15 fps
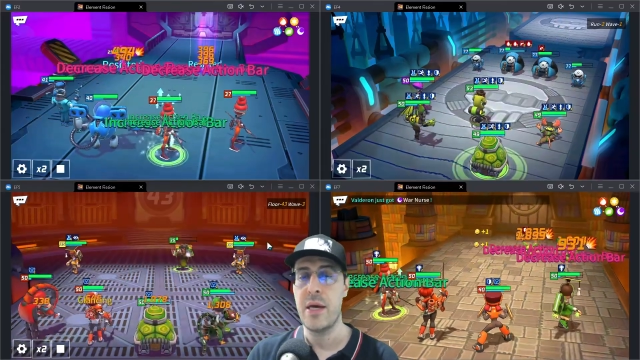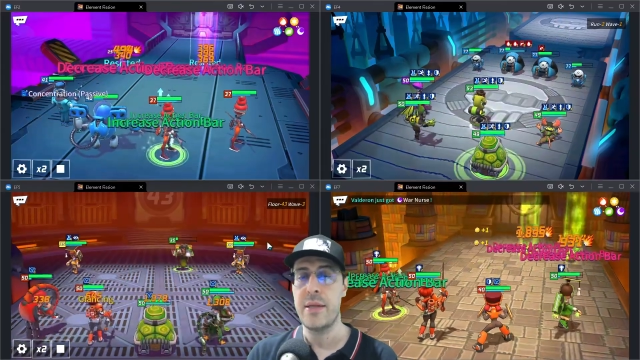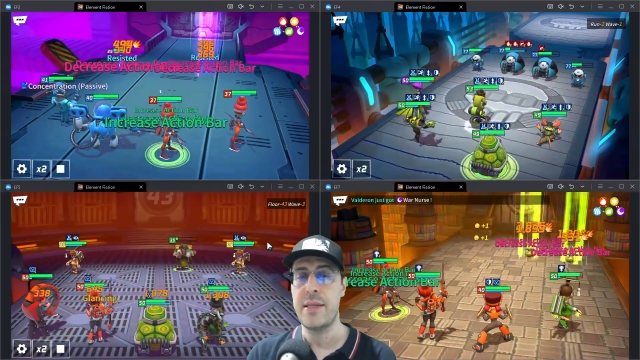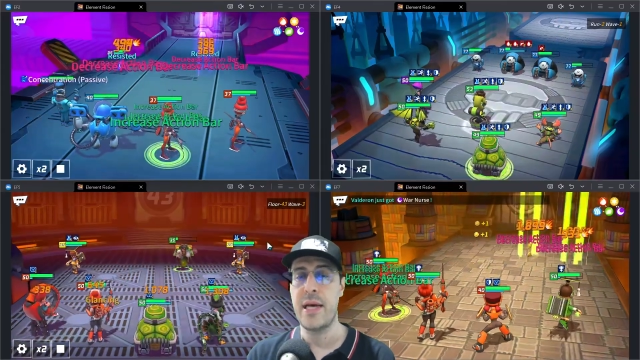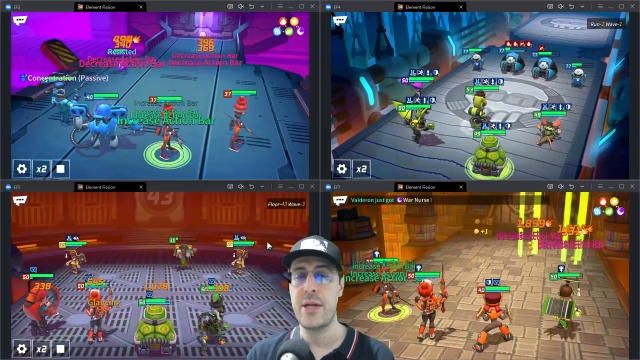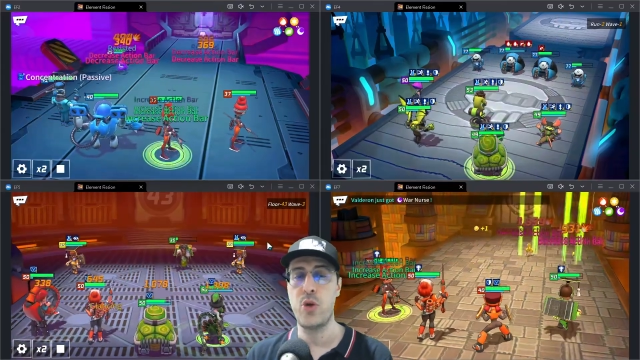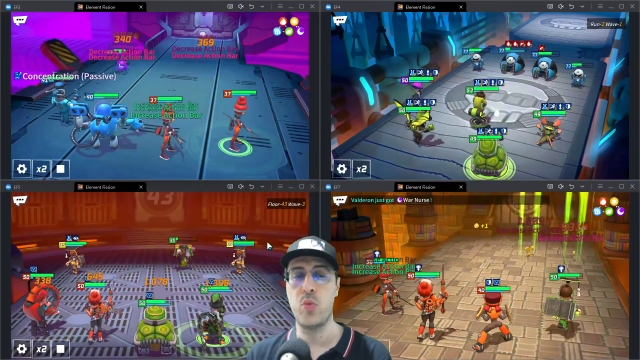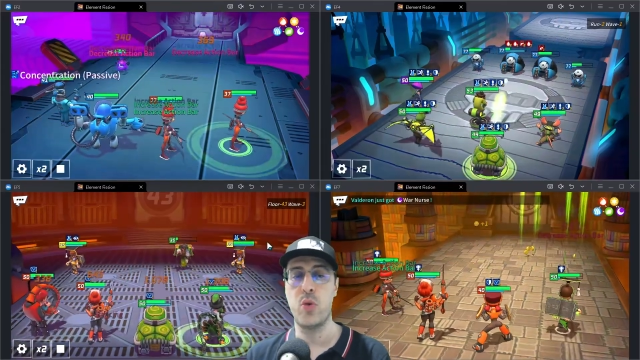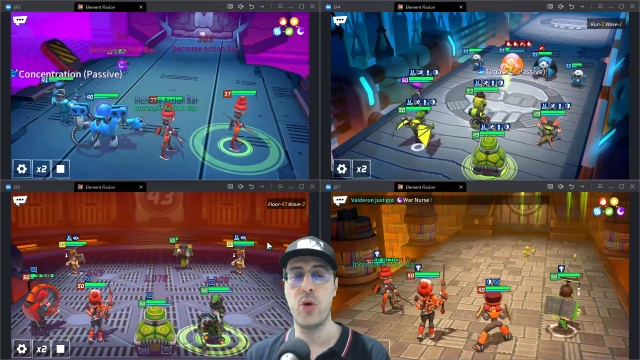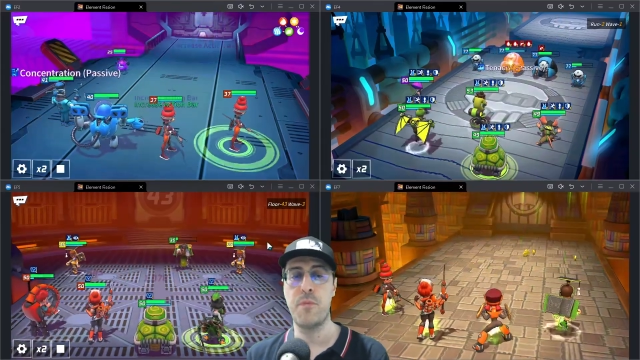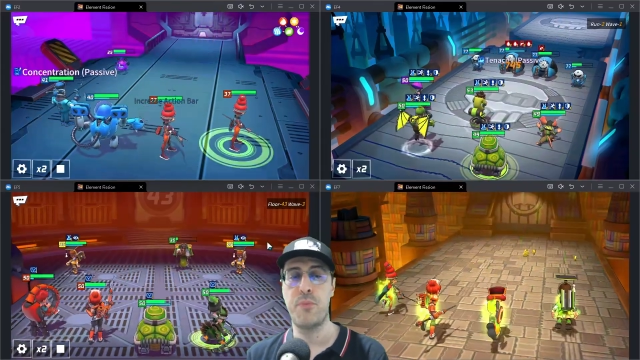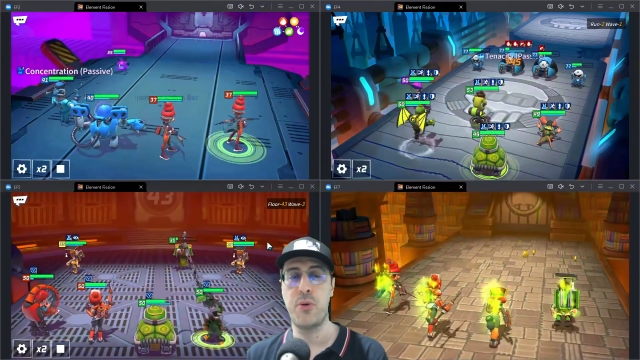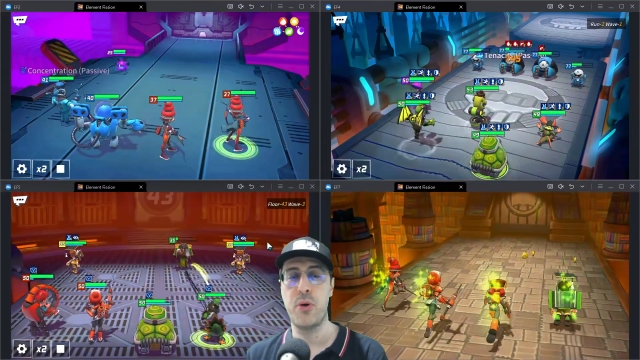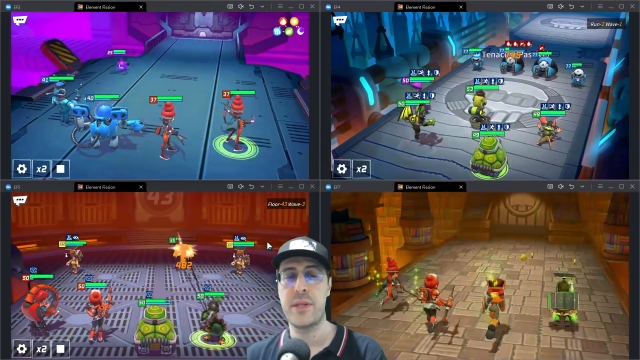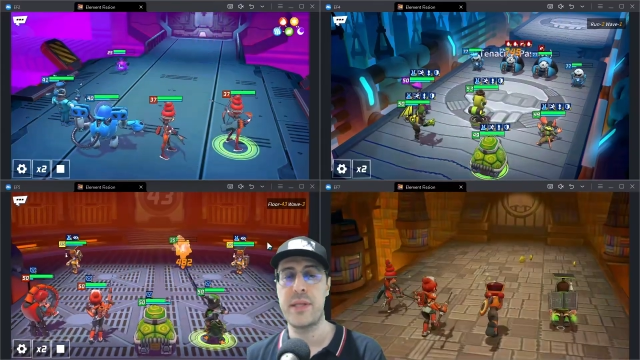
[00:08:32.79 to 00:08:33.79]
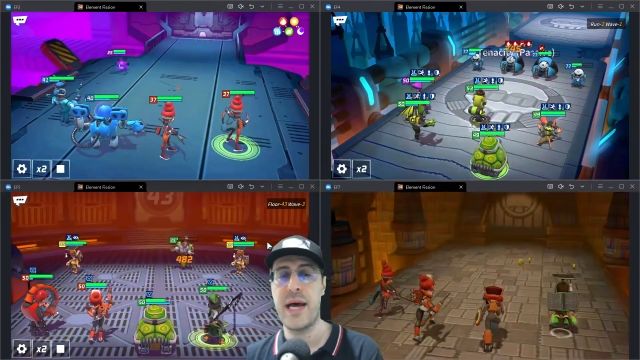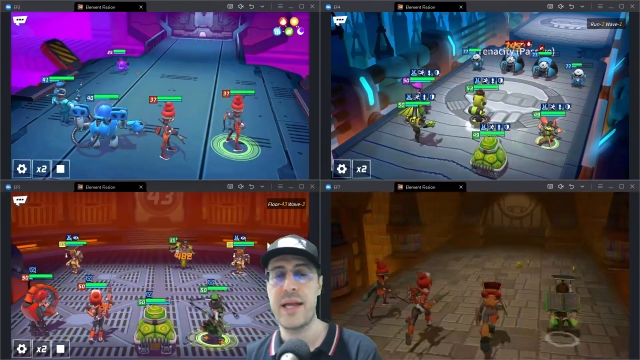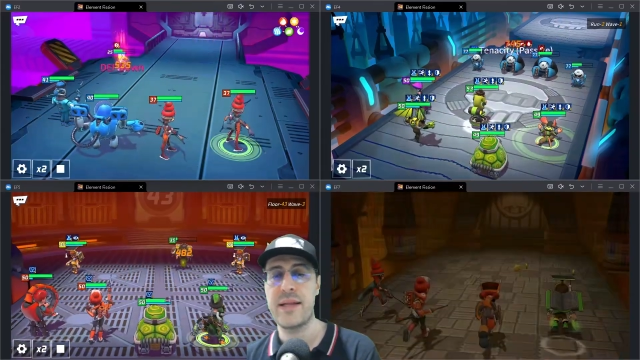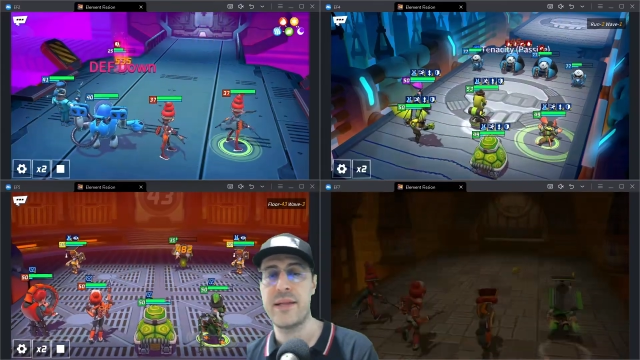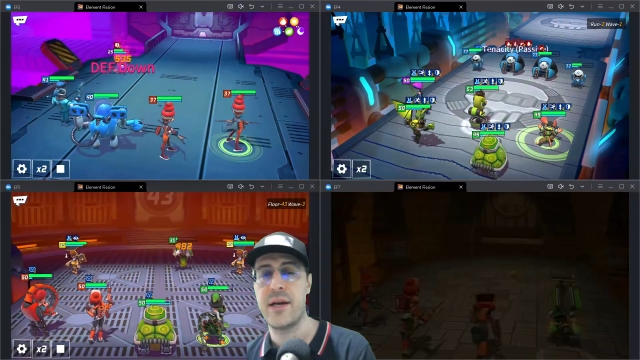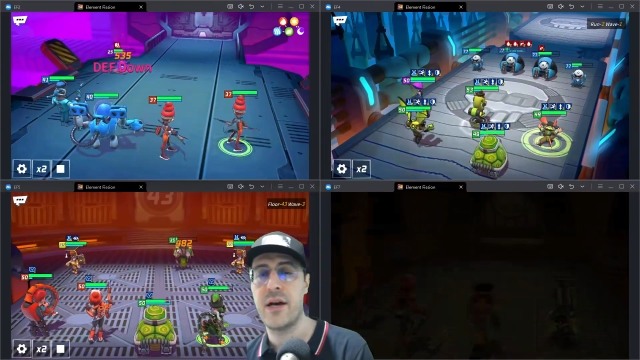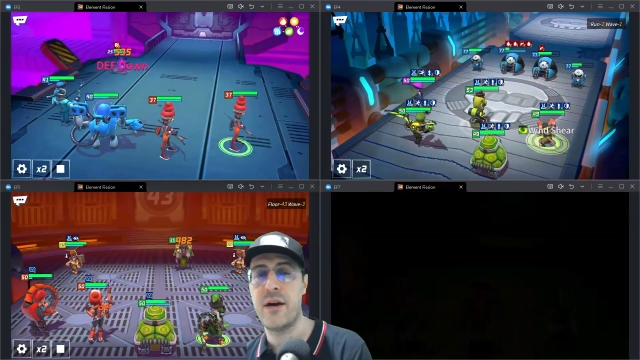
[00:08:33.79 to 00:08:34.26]
Then you would put
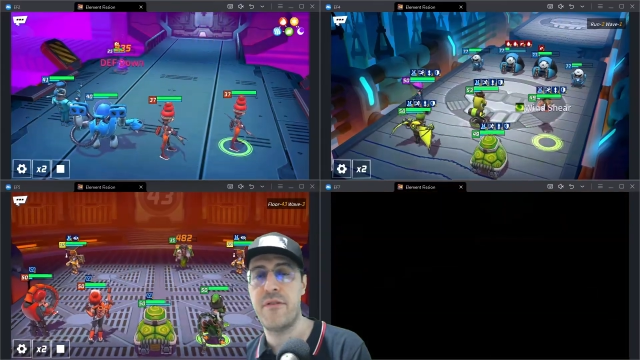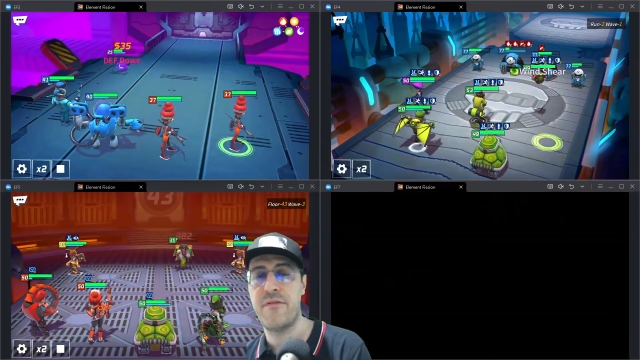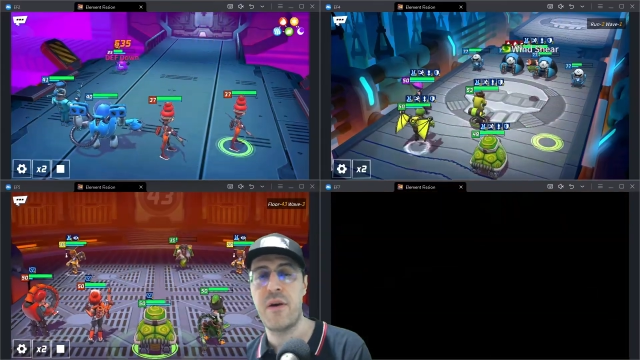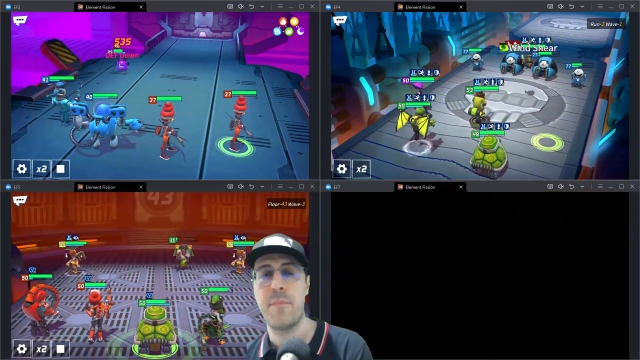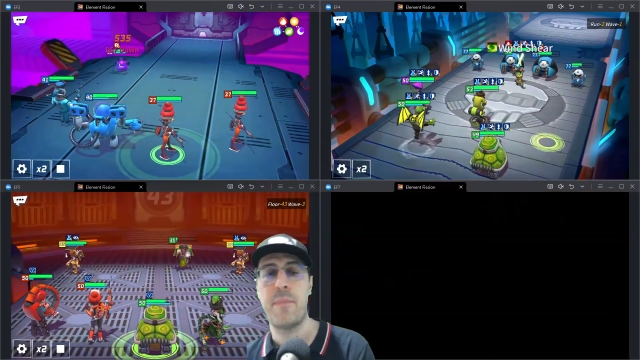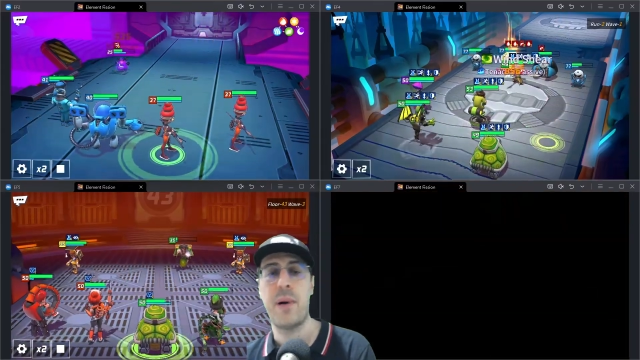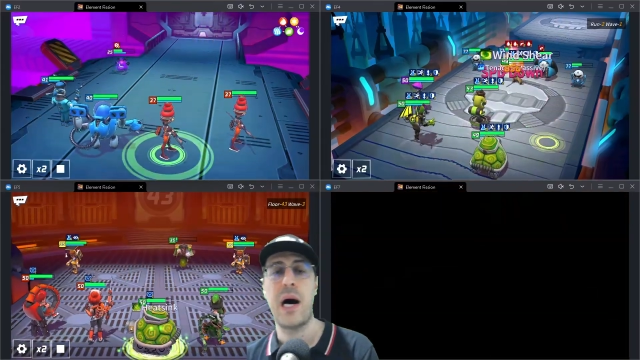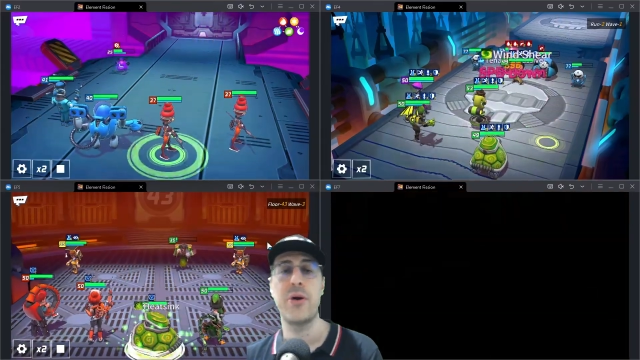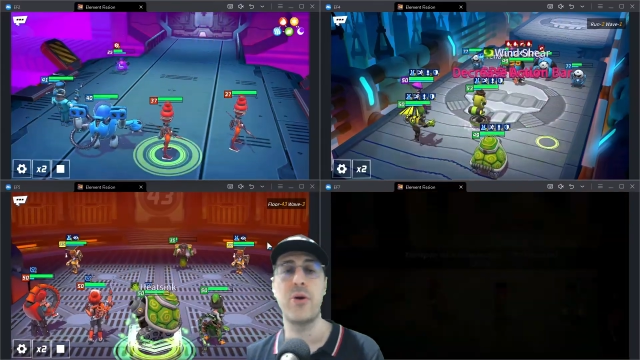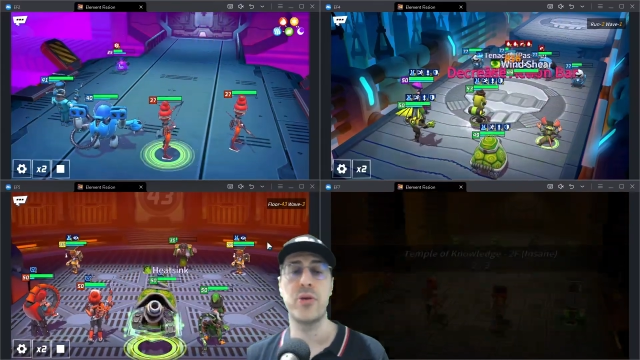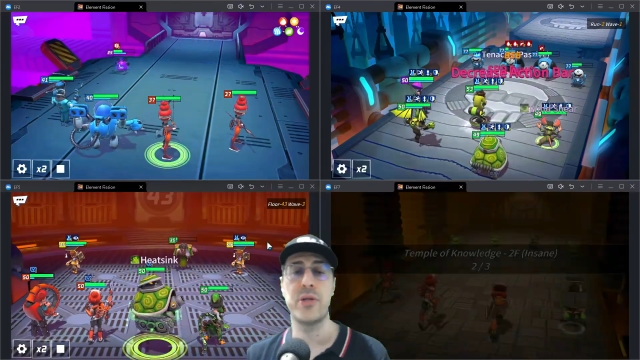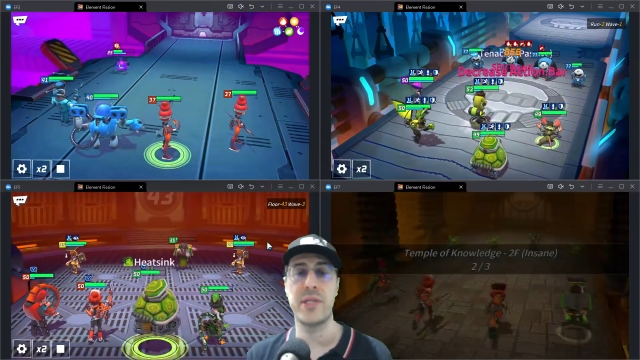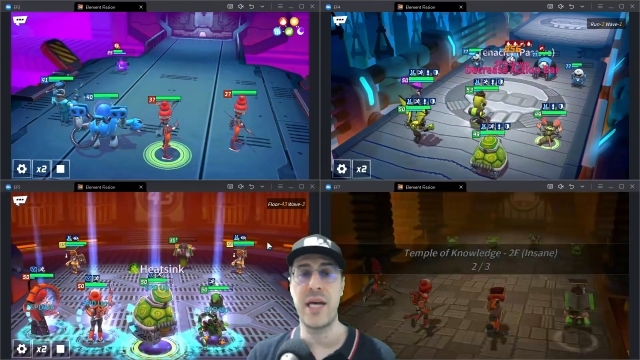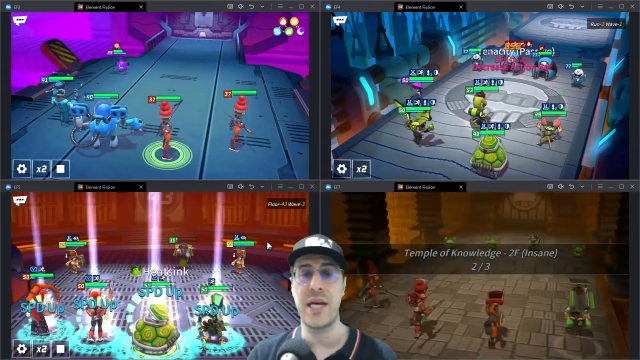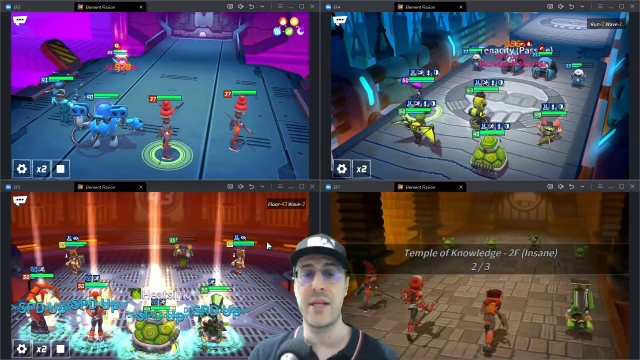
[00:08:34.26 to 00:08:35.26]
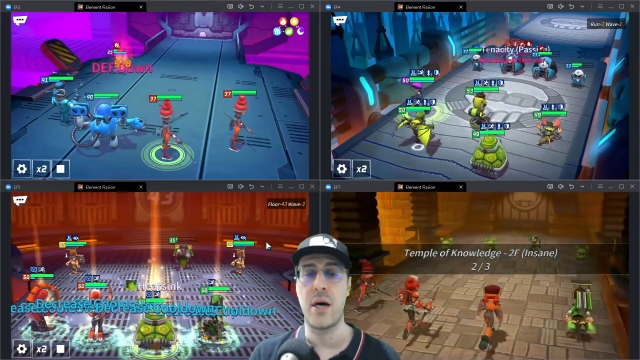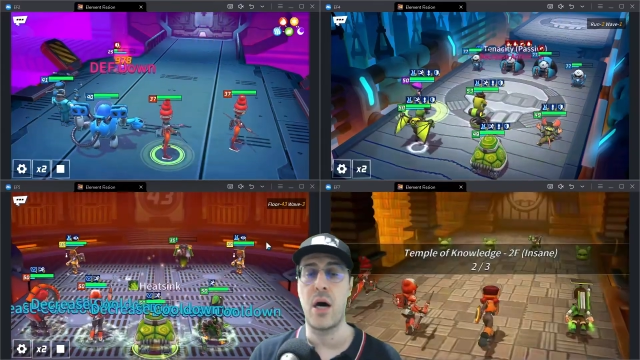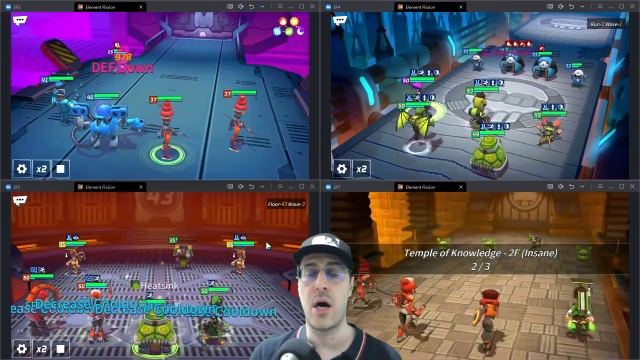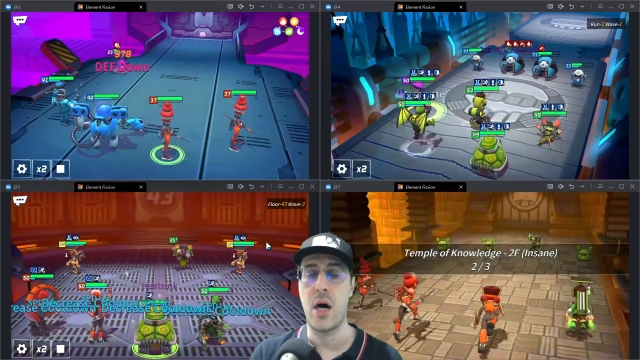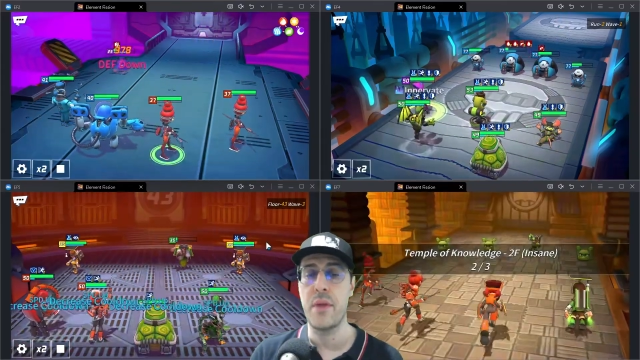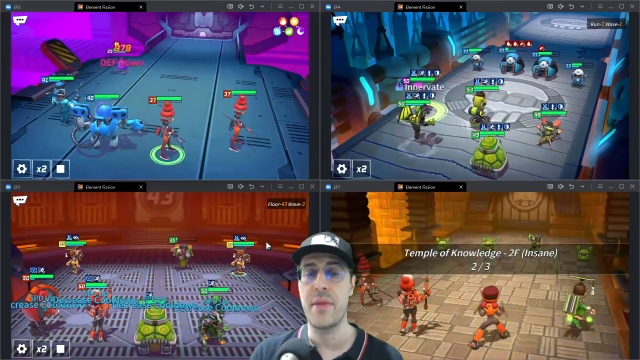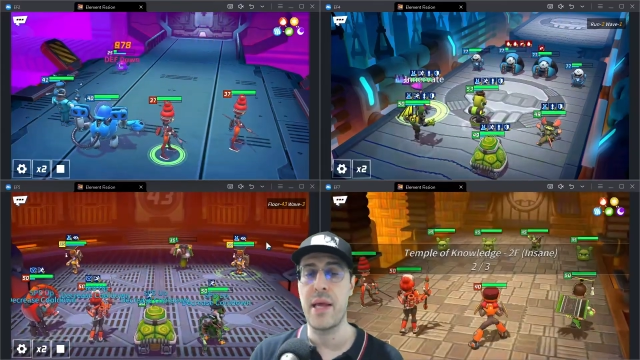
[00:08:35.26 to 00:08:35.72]
that vampire set
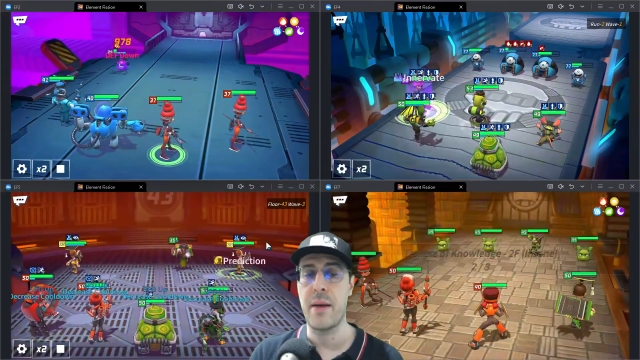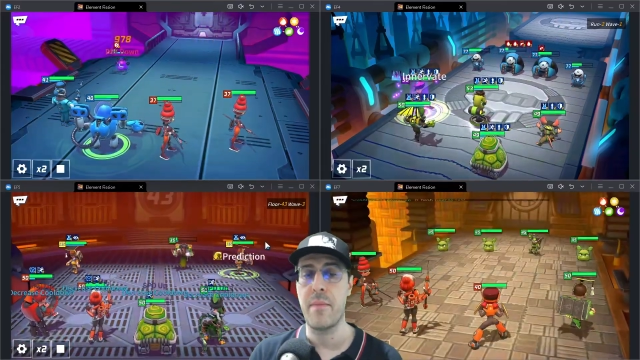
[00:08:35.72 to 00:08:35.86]
on them.